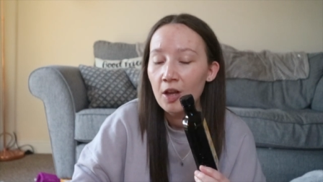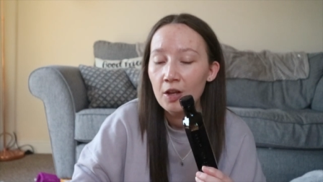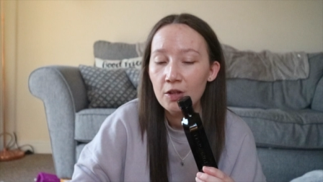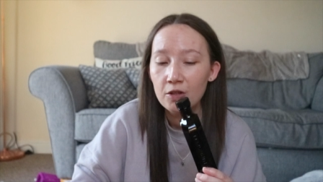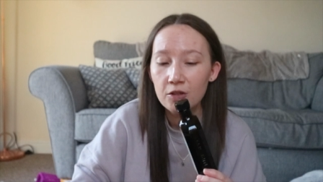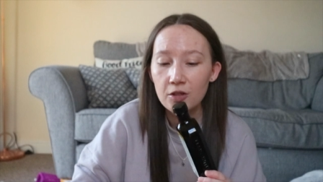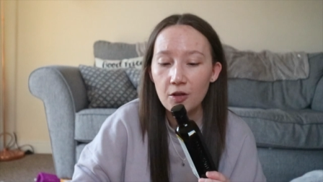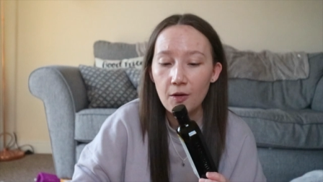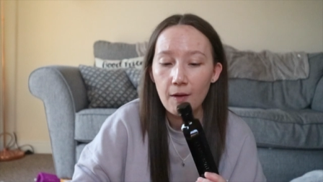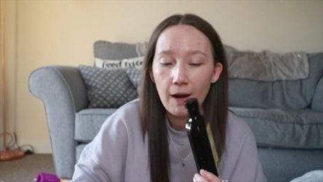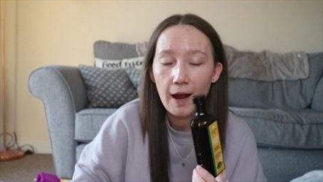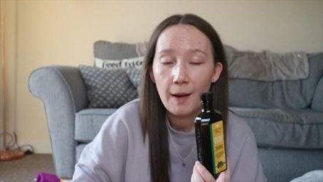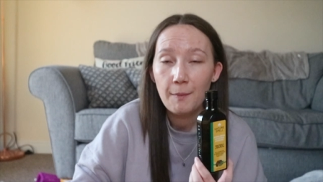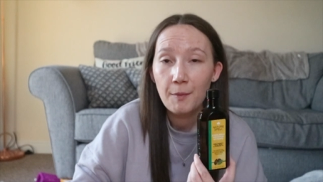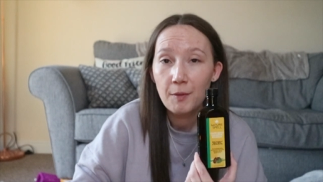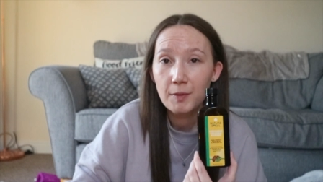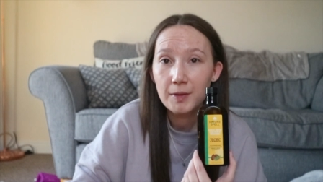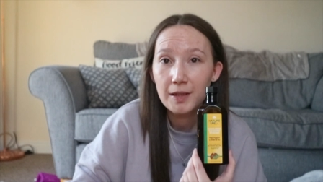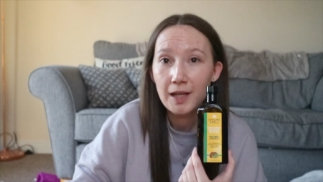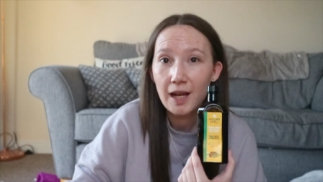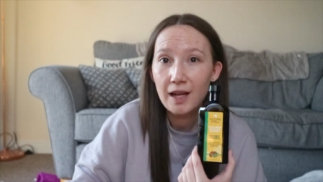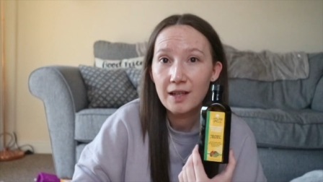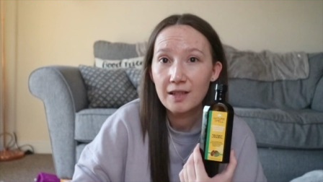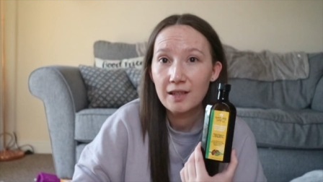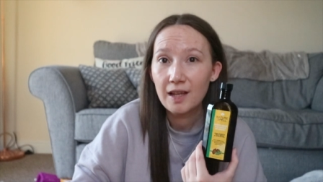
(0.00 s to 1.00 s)
So I'm
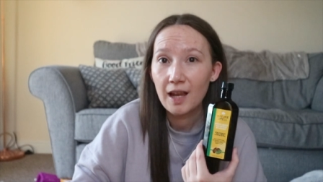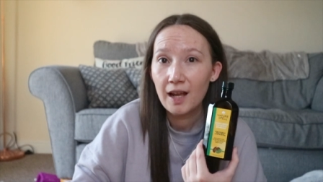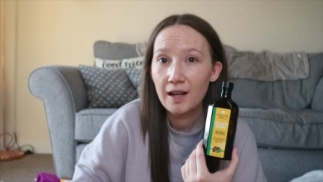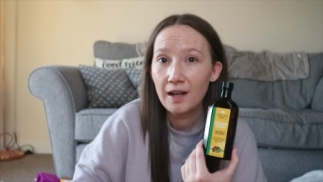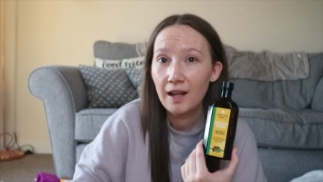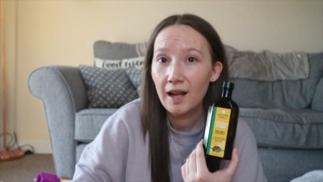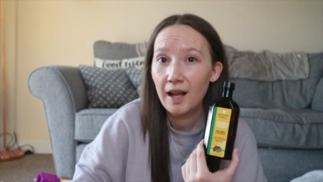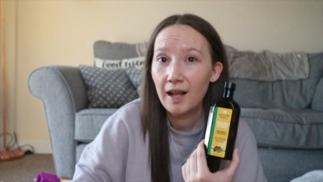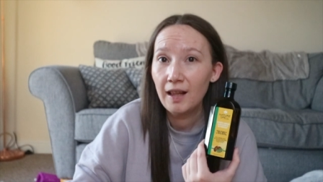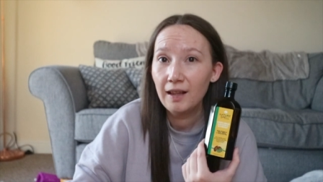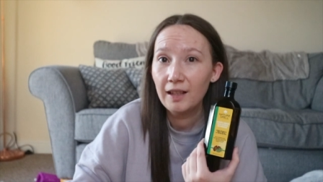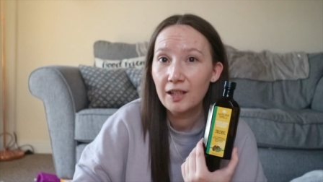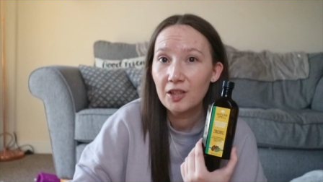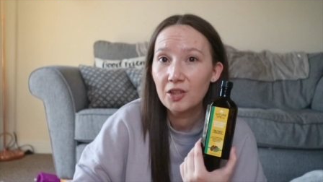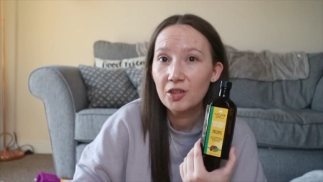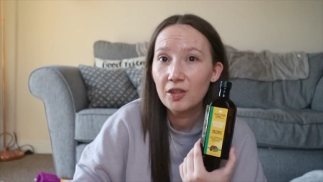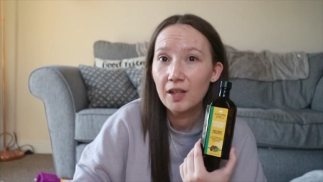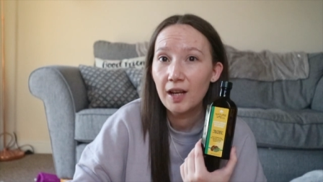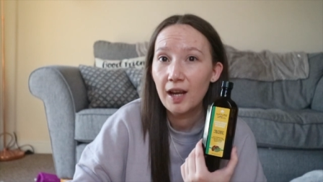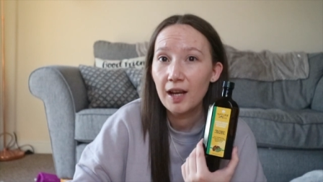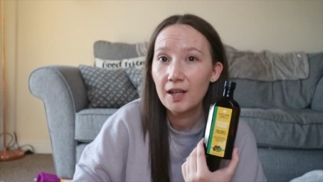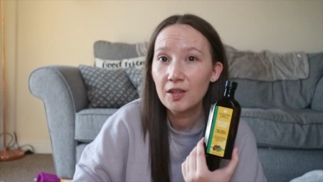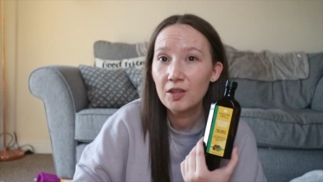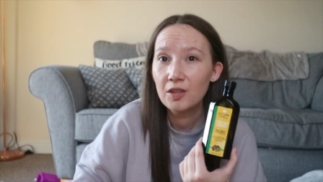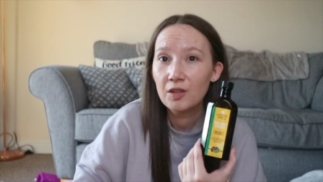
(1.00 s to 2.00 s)
obsessed, and I
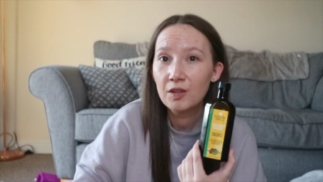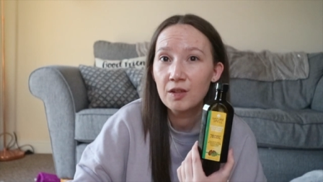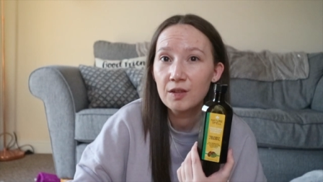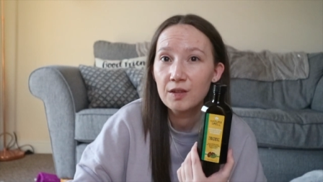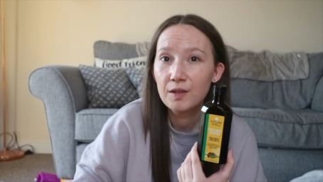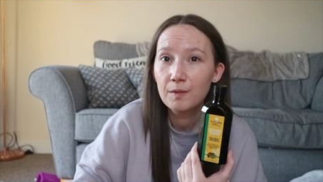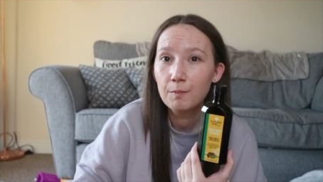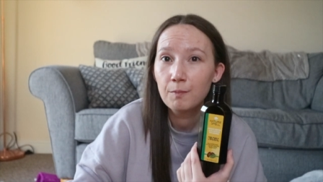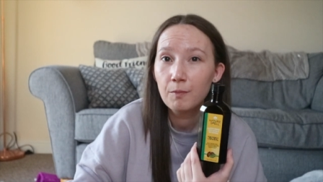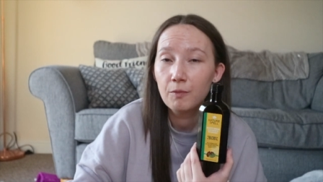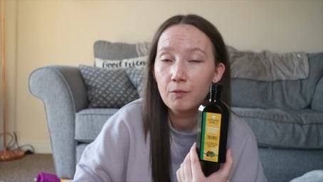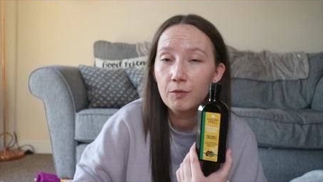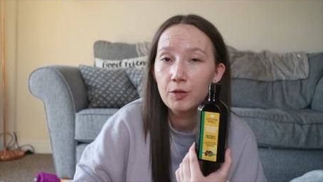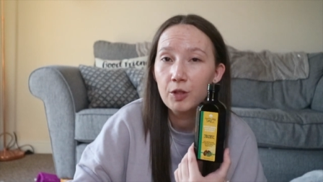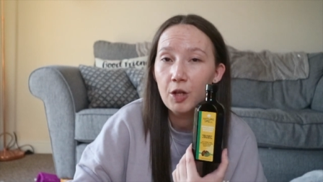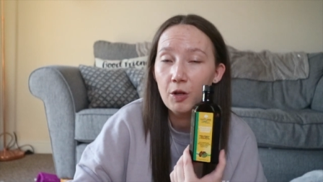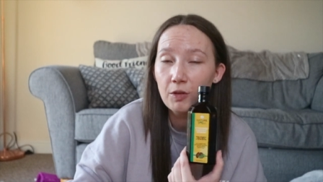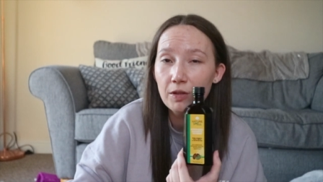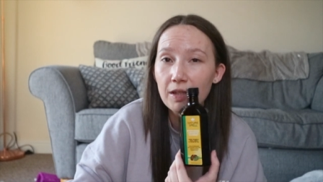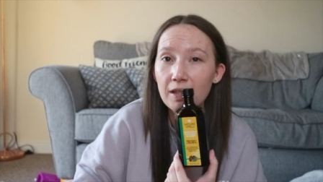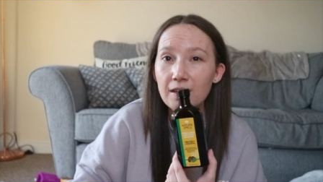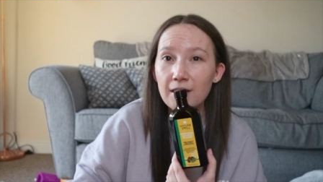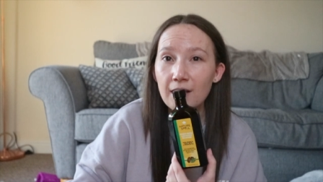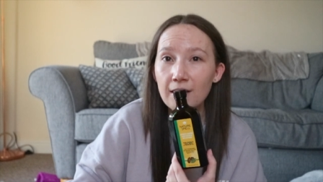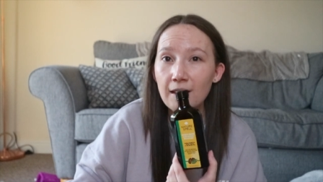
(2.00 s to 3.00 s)
literally, as soon as I'm
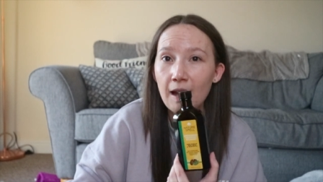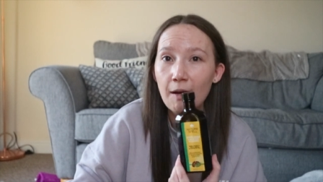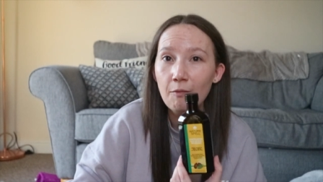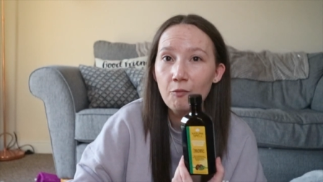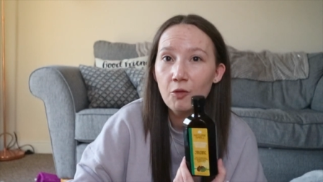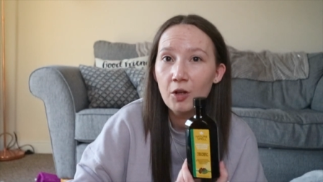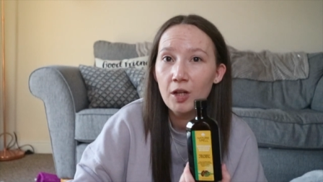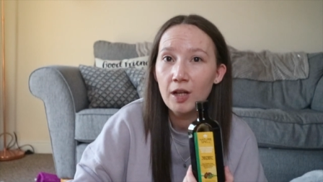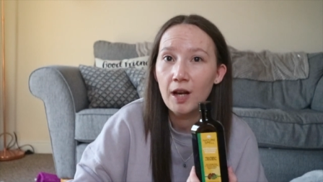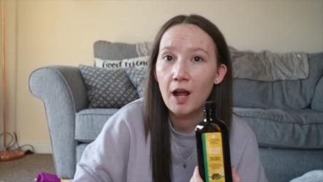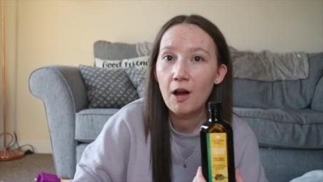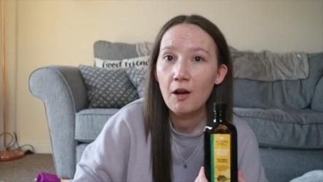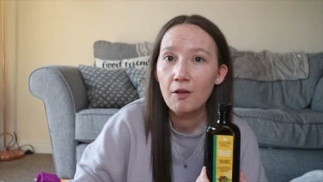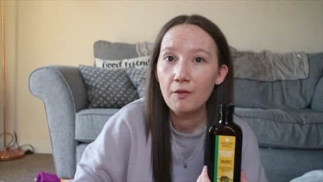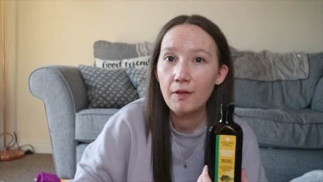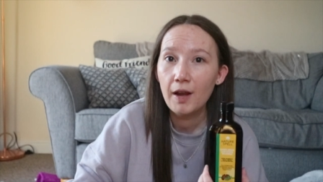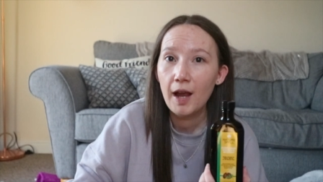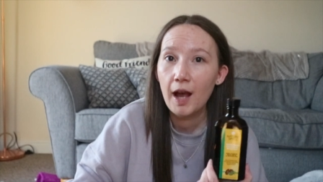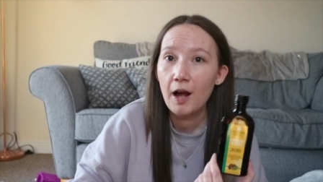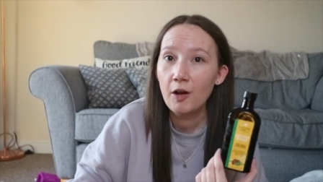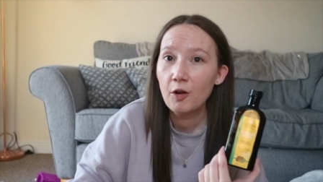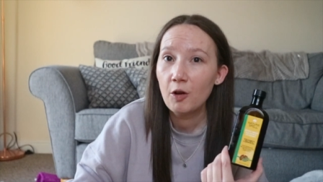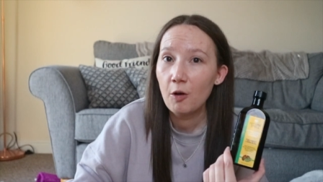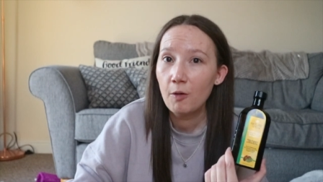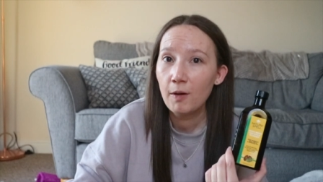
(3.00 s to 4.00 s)
noticing that I'm running out of it,
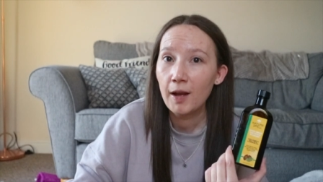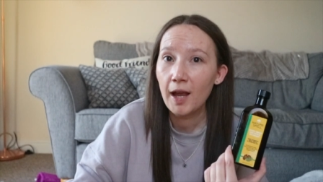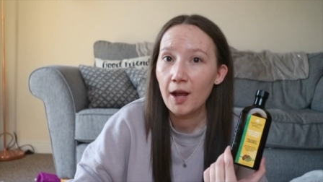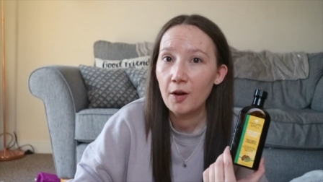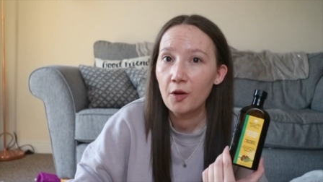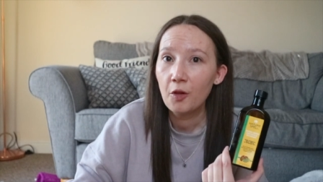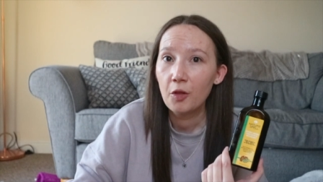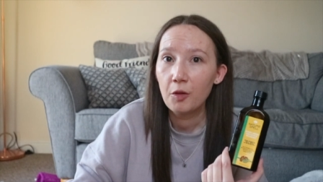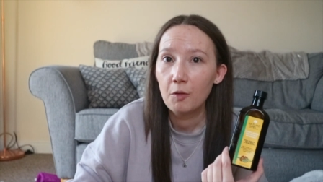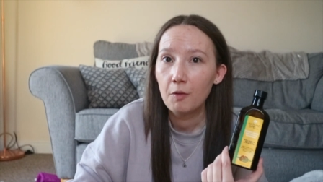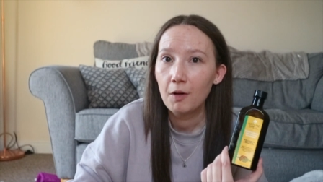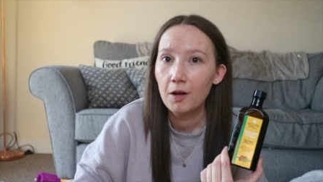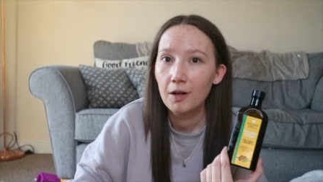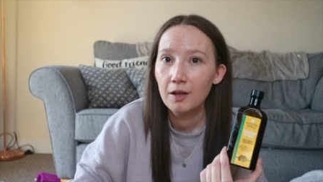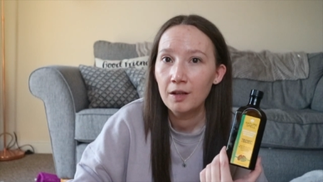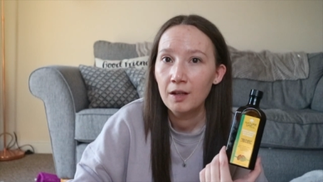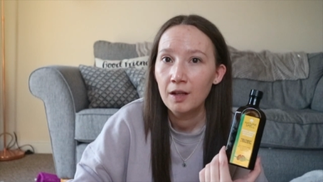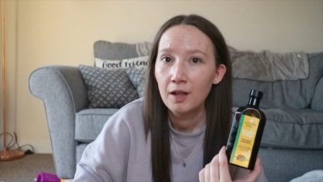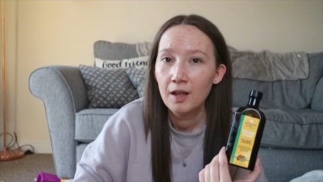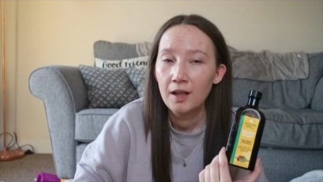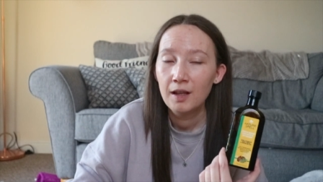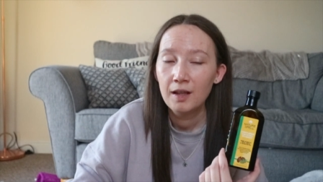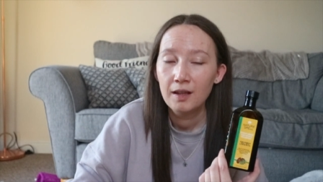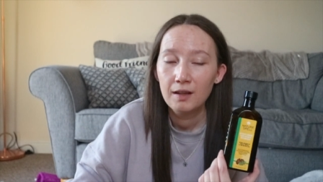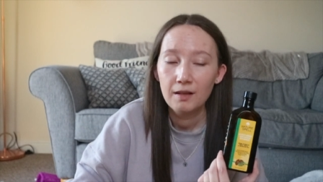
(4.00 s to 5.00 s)
I'll go and get another one.
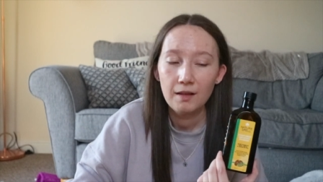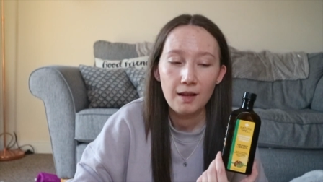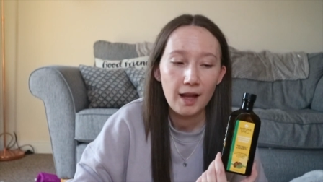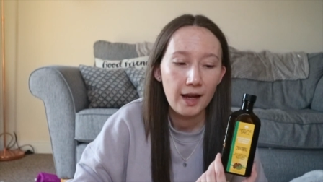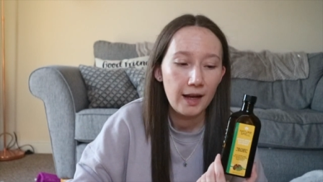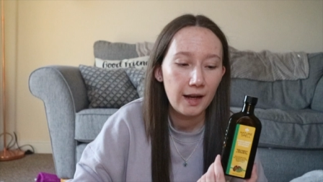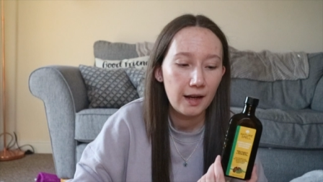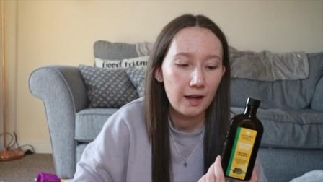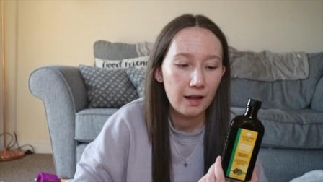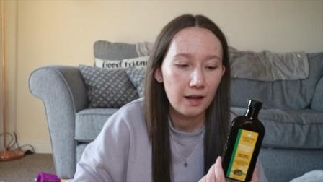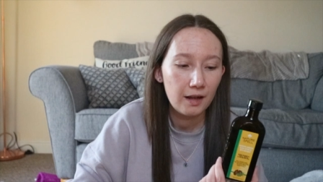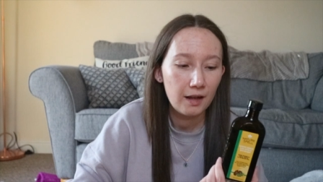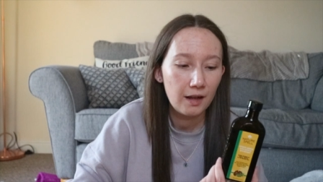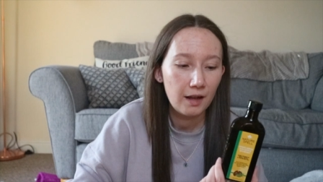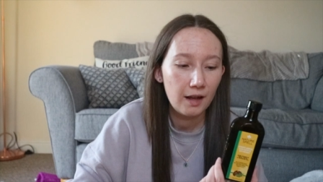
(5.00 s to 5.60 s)
Like,